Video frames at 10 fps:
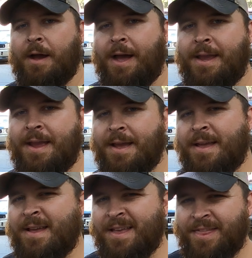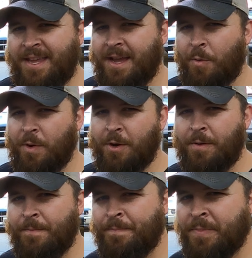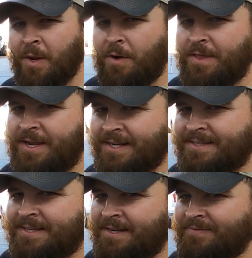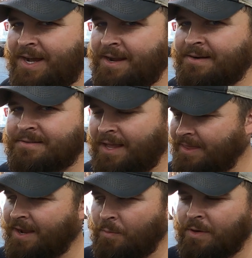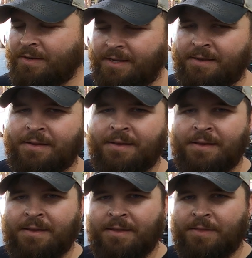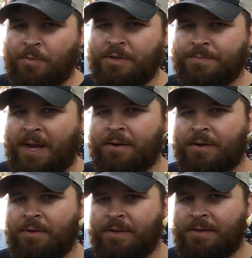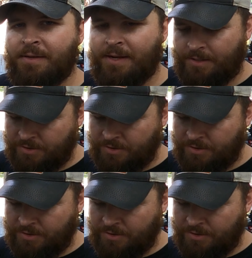I think I will, on the next set of tires, I think I will get the wheels powder coated and